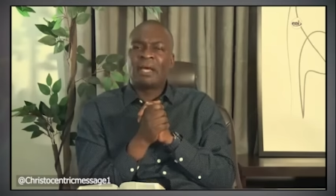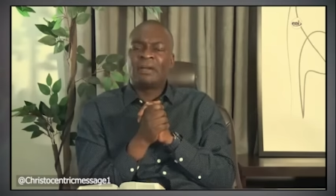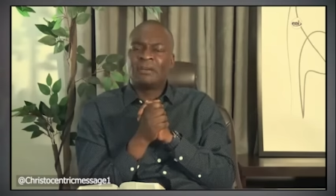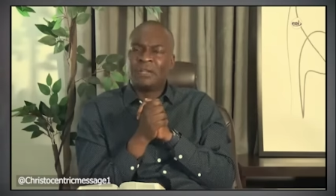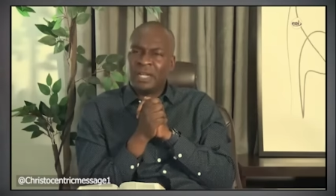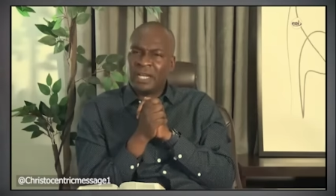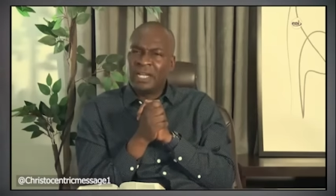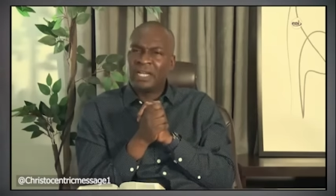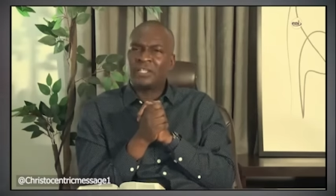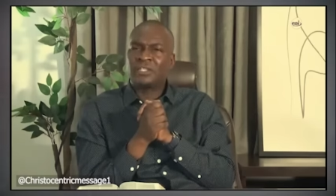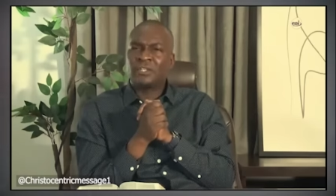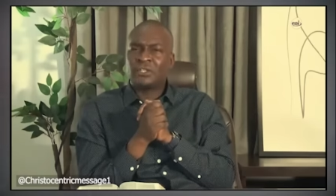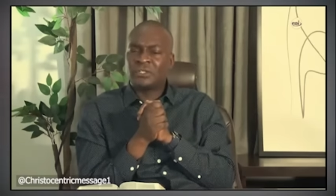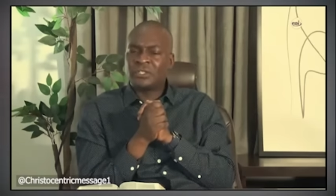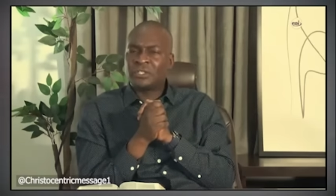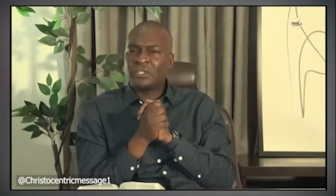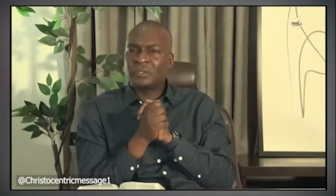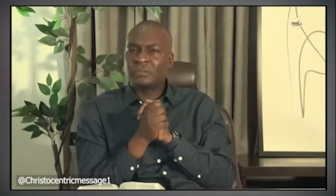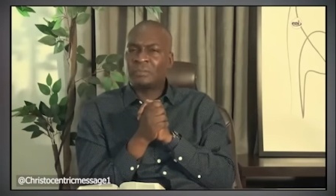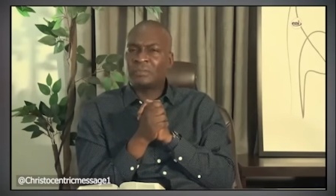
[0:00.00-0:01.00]

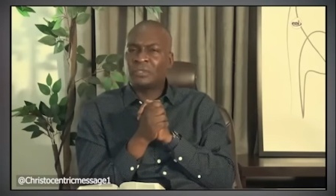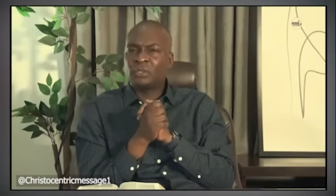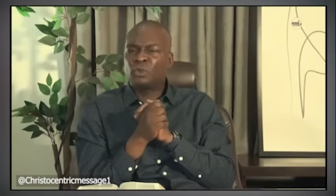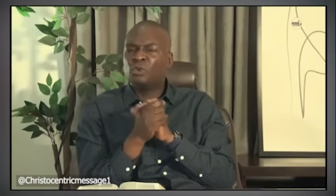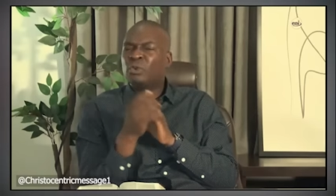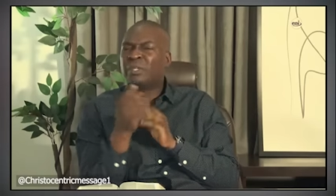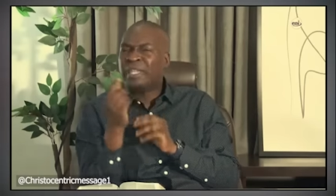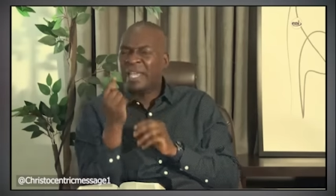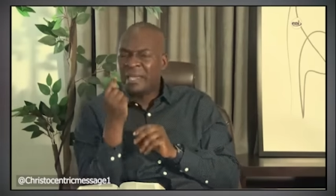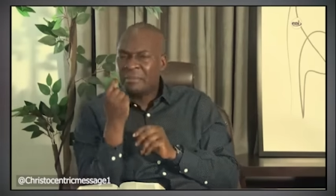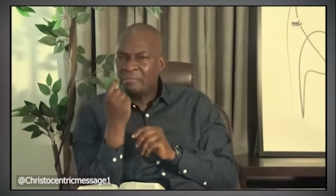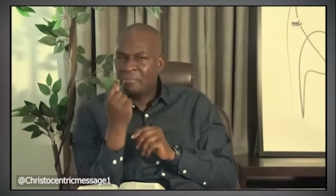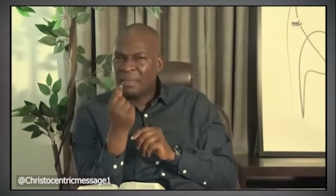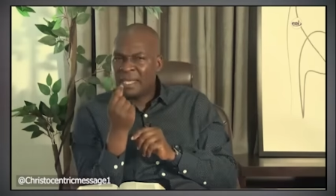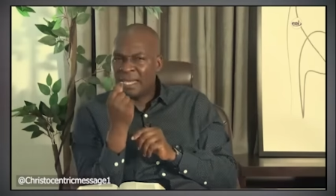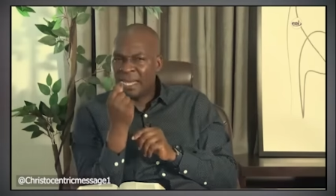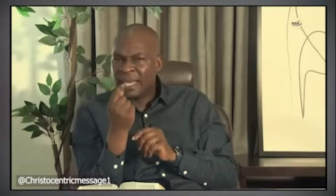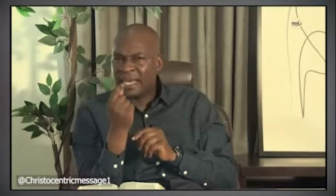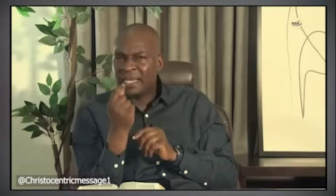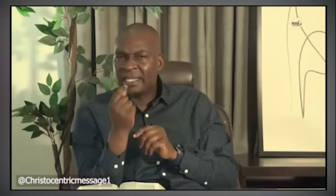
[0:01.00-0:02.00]
Relationships, do they
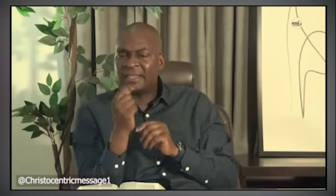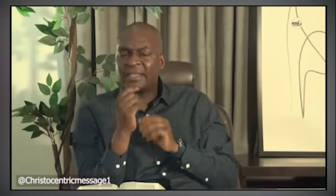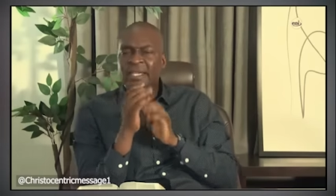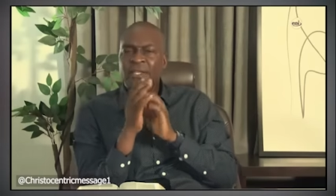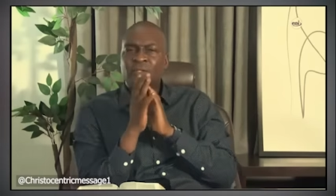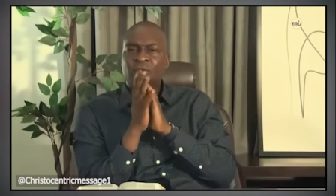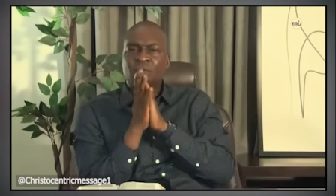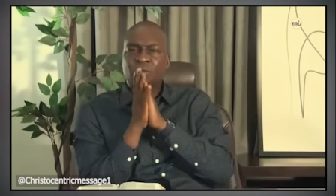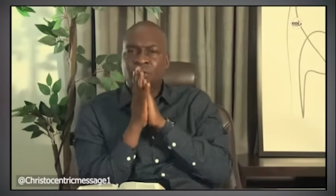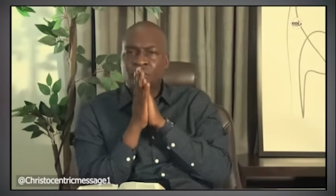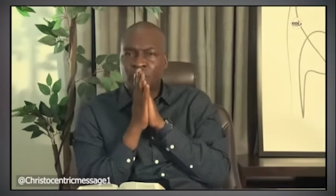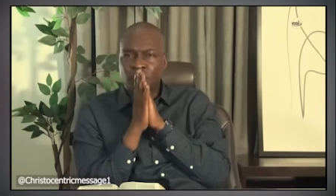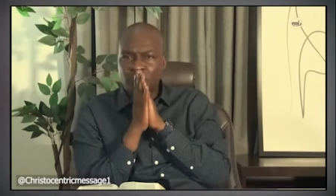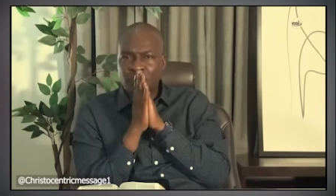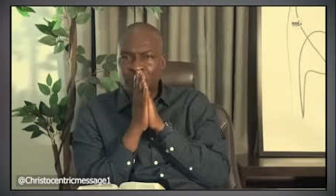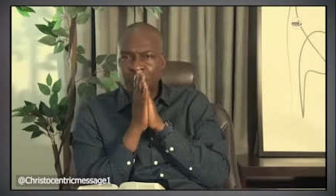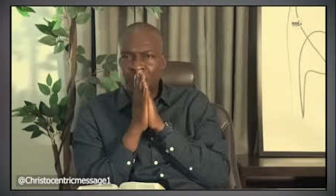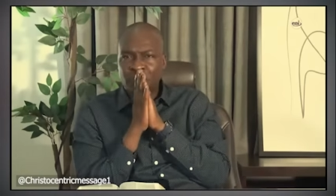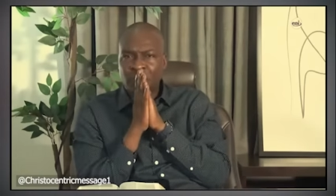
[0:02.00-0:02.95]
mean anything to you?